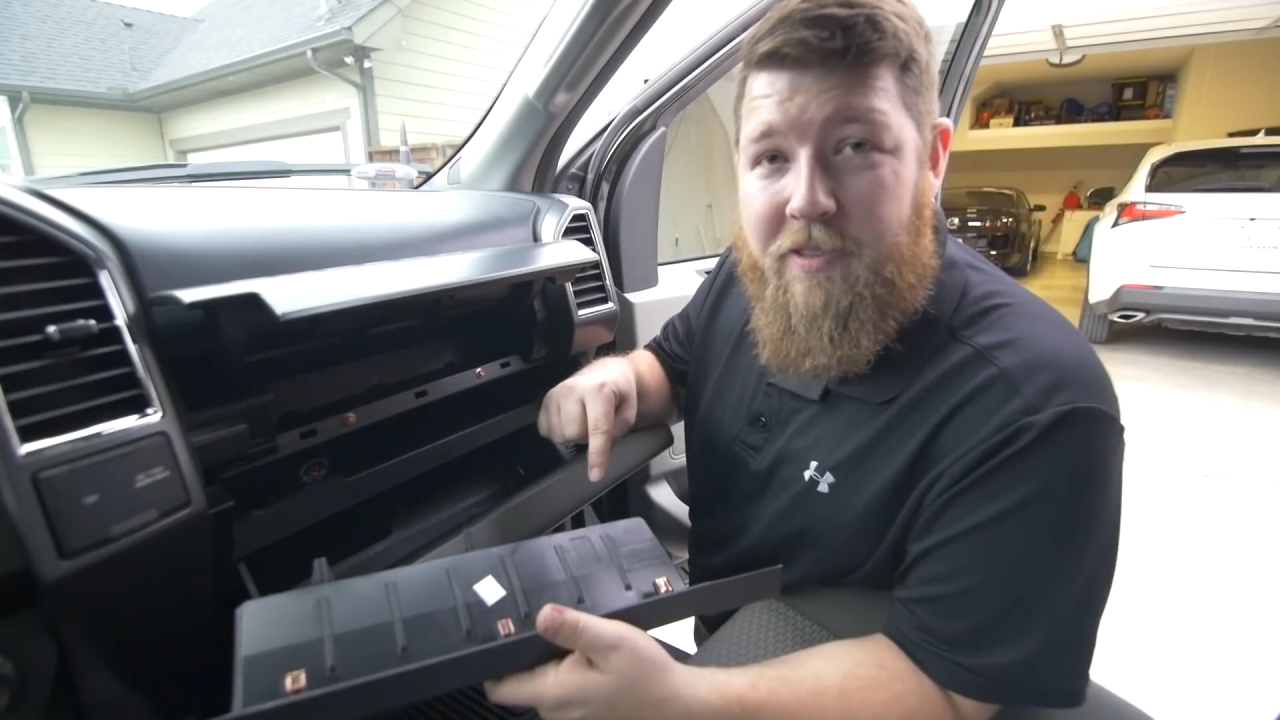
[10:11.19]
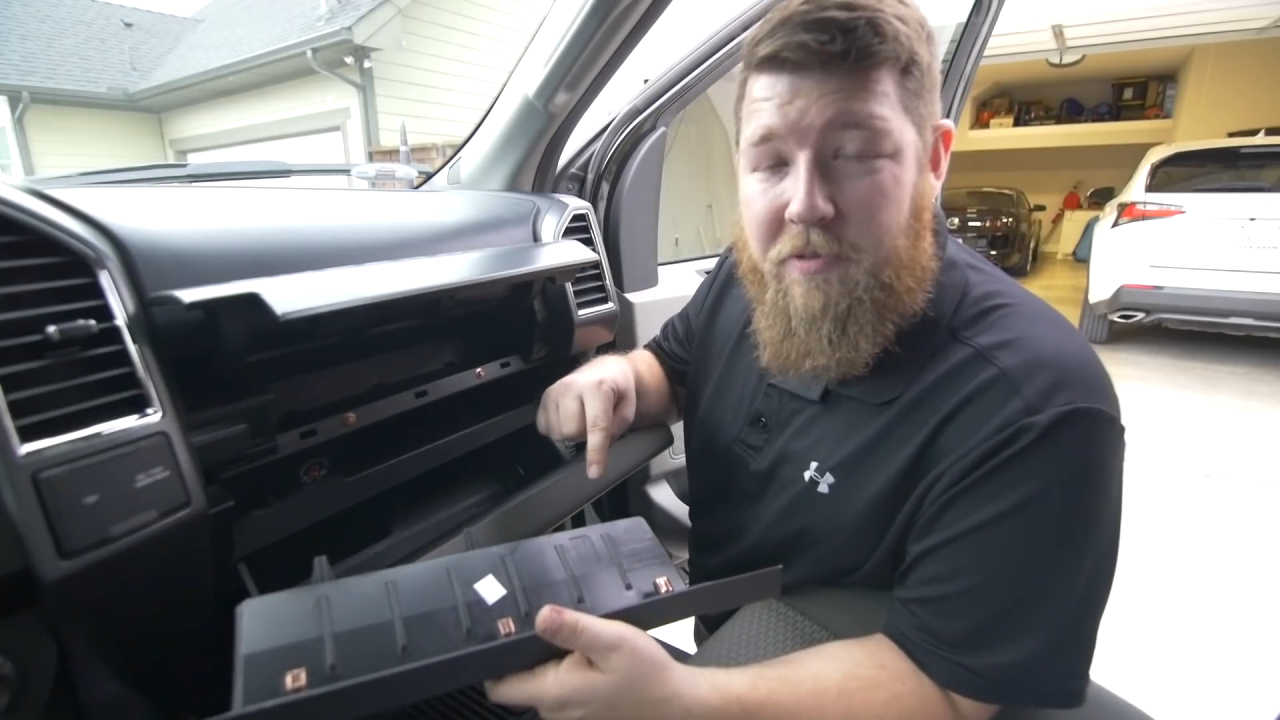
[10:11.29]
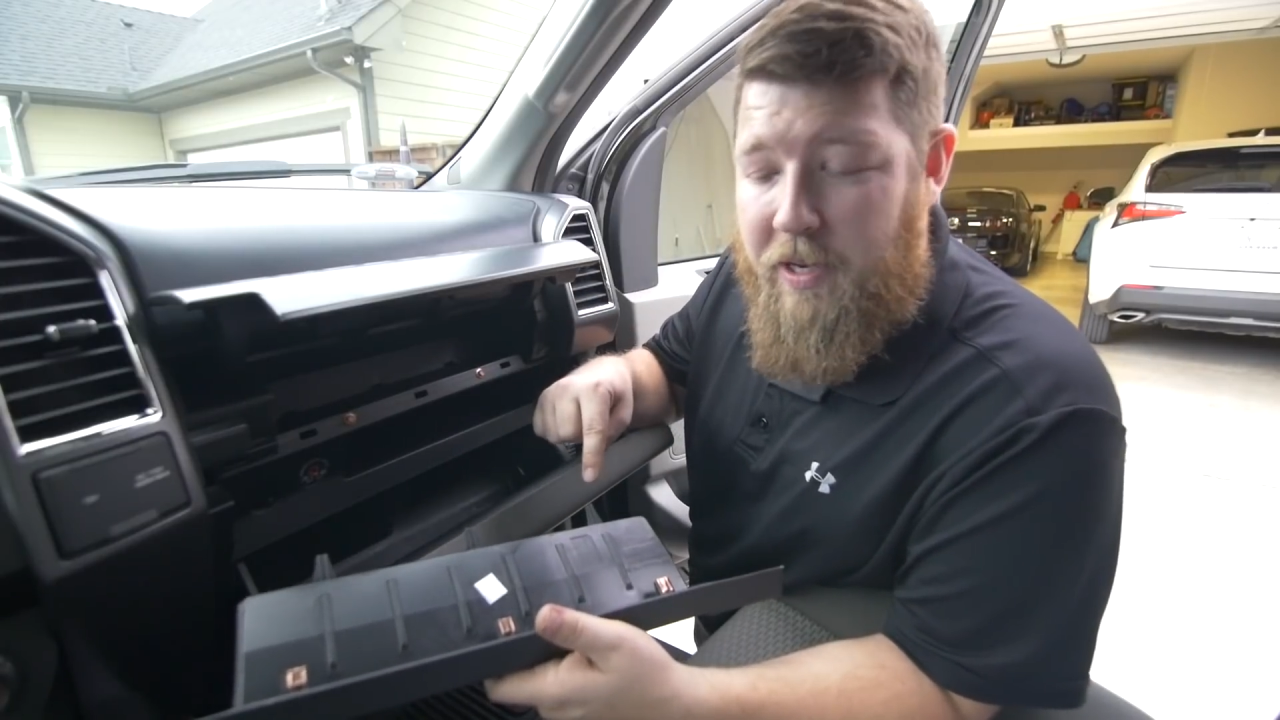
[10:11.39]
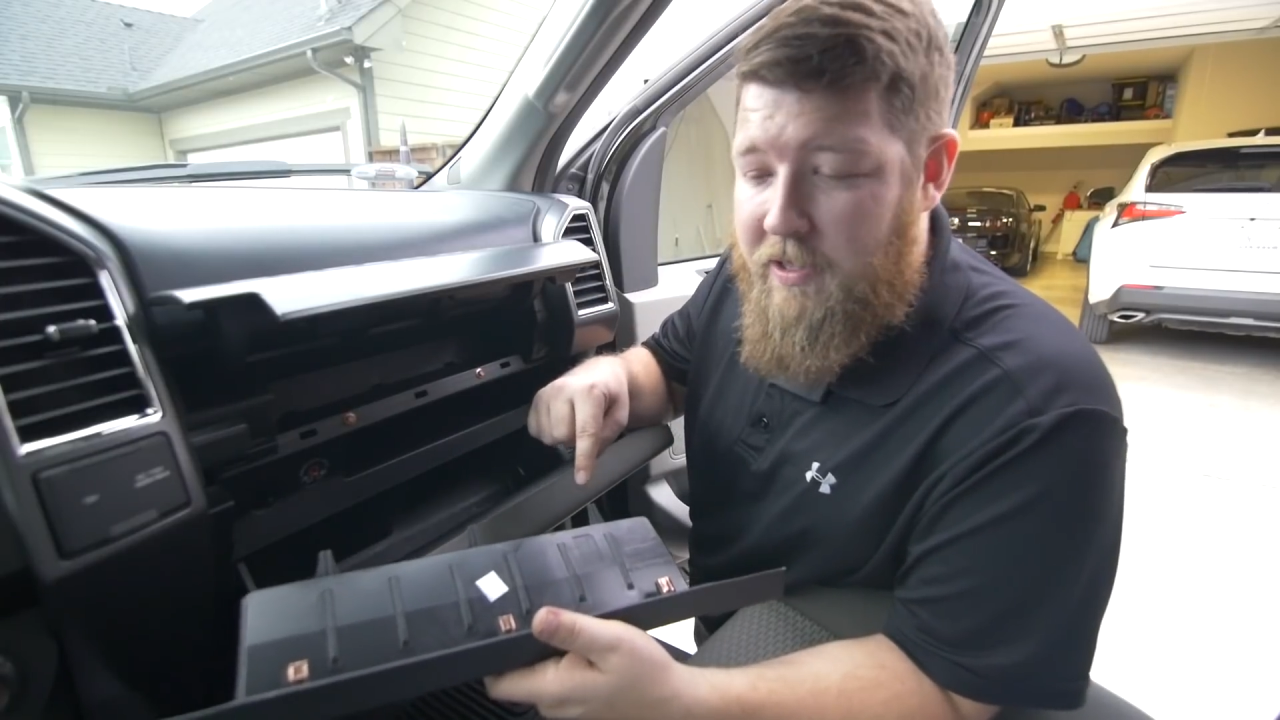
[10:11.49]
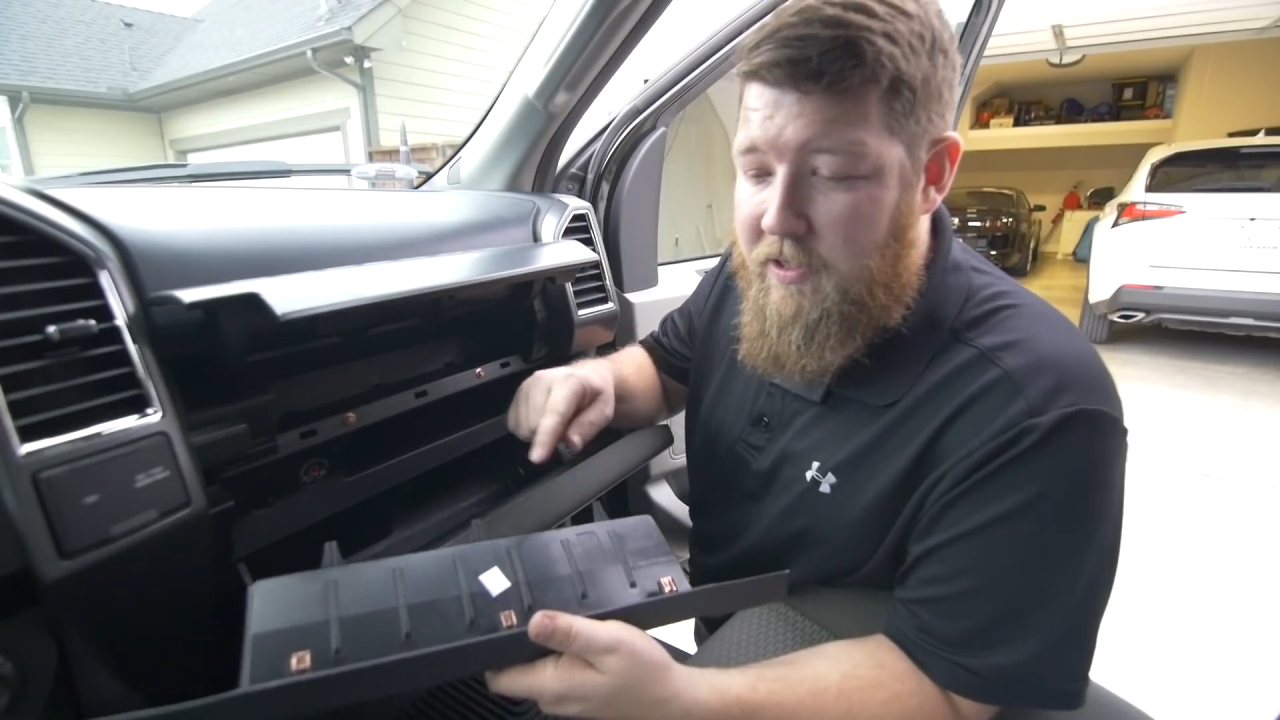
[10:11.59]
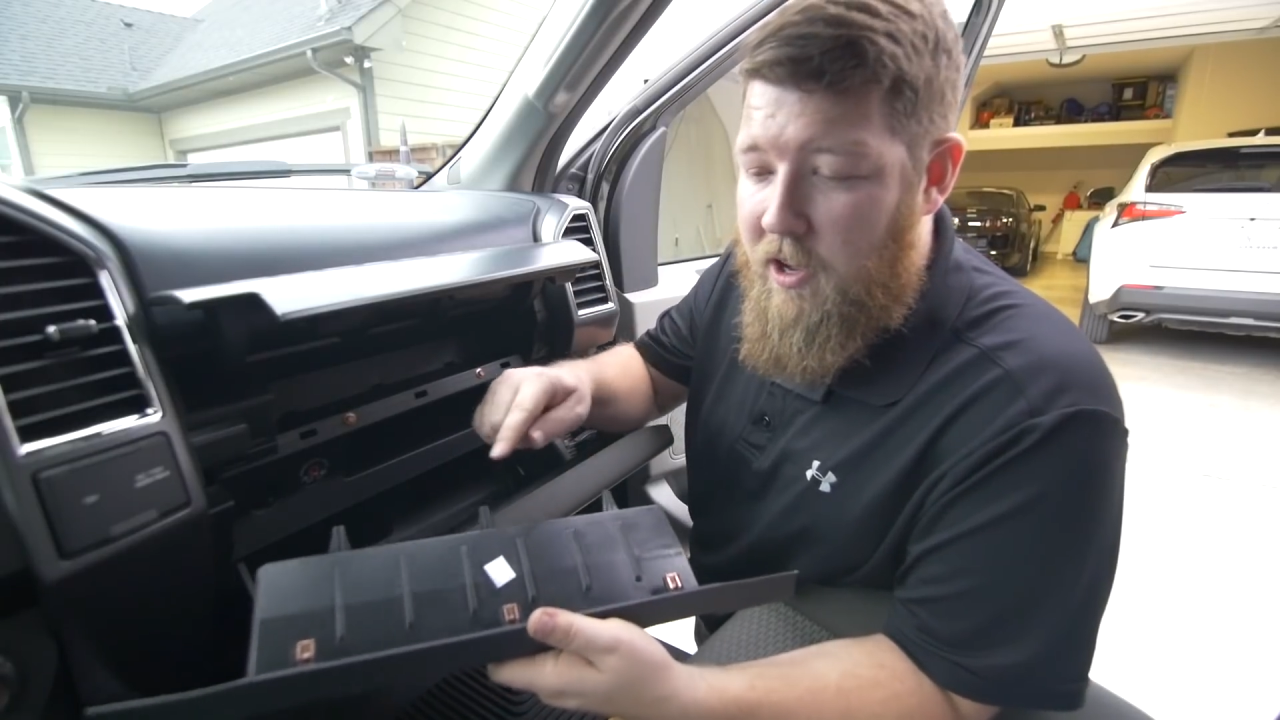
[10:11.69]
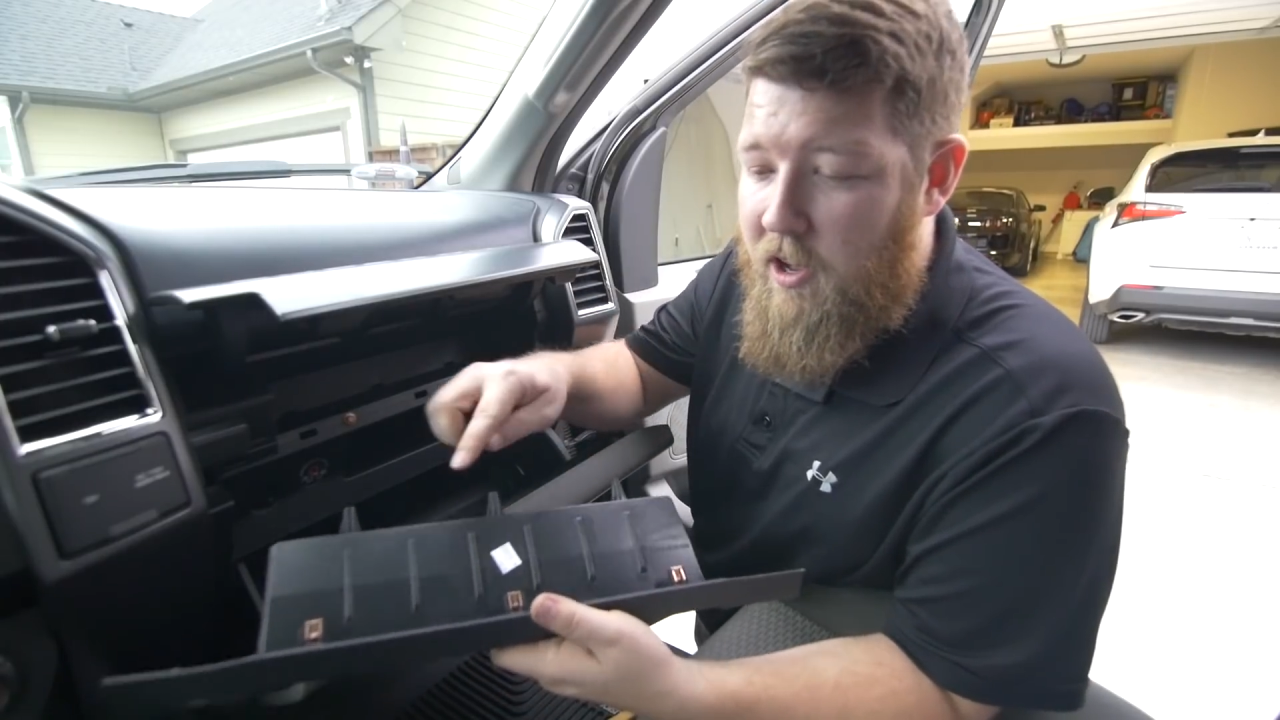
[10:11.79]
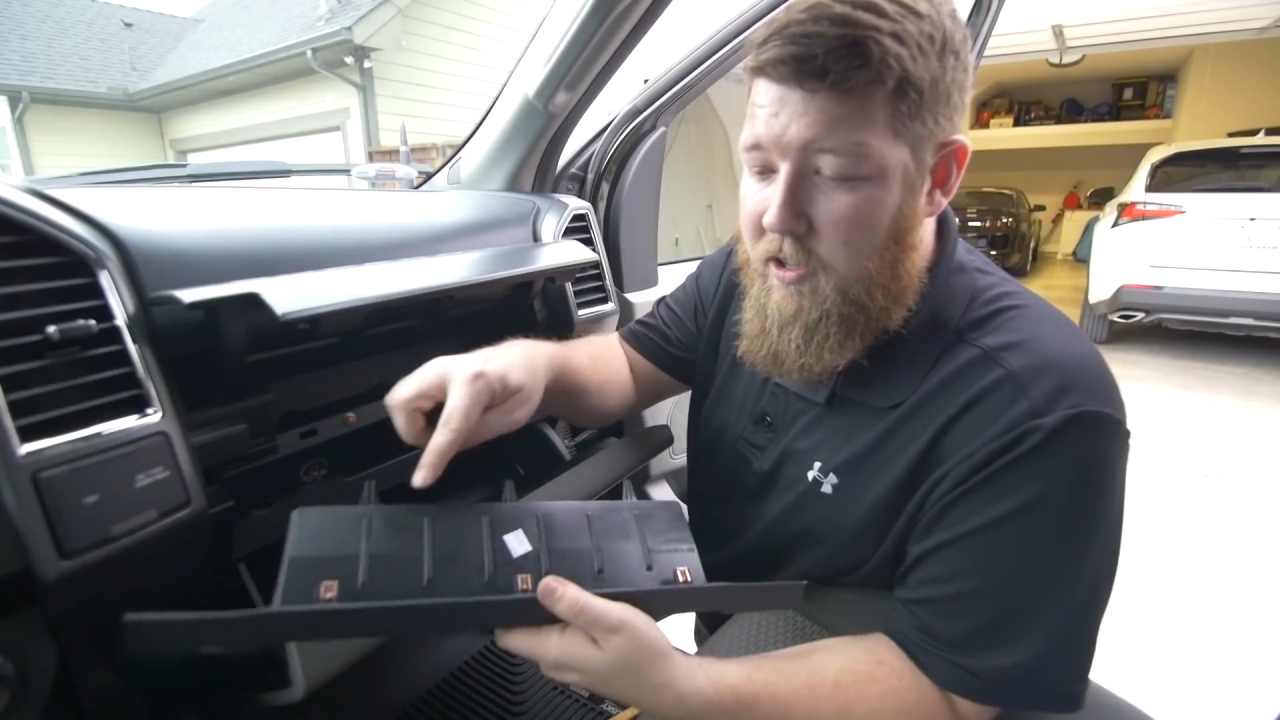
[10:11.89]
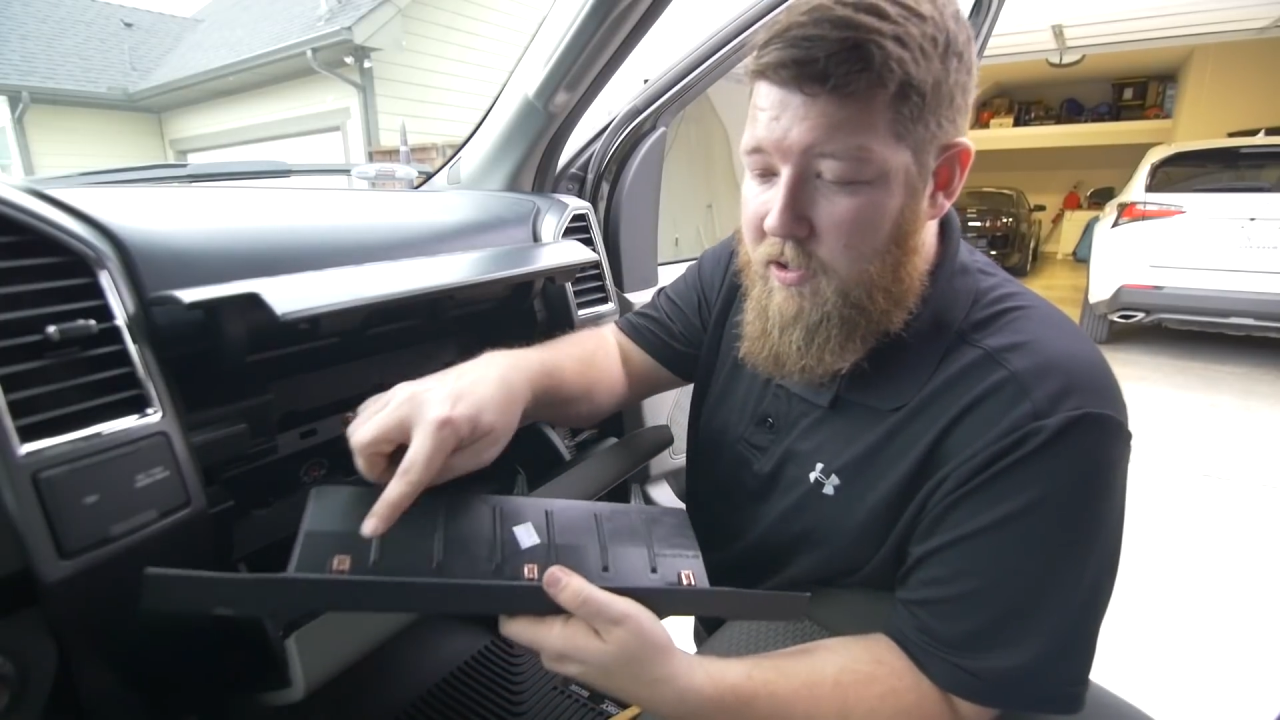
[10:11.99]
to reinstall.